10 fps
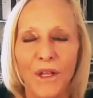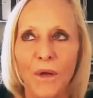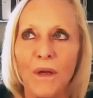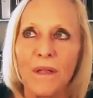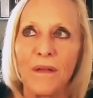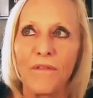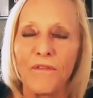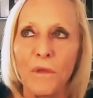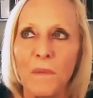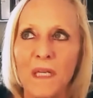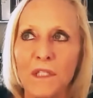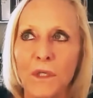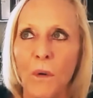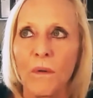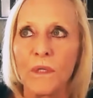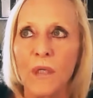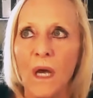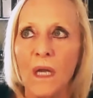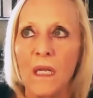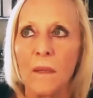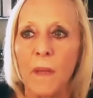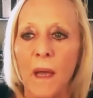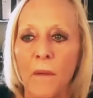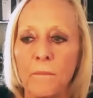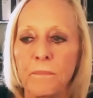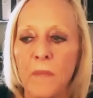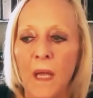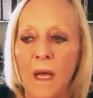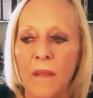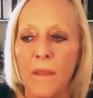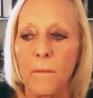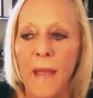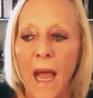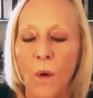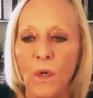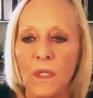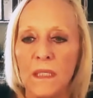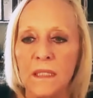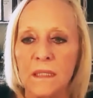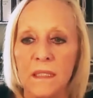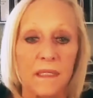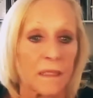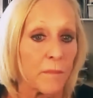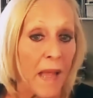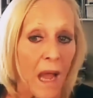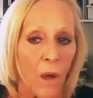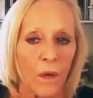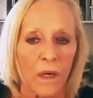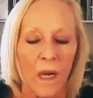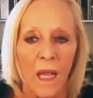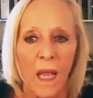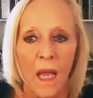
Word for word: you know, a few minutes ago we were talking about uh, the powerlessness and power.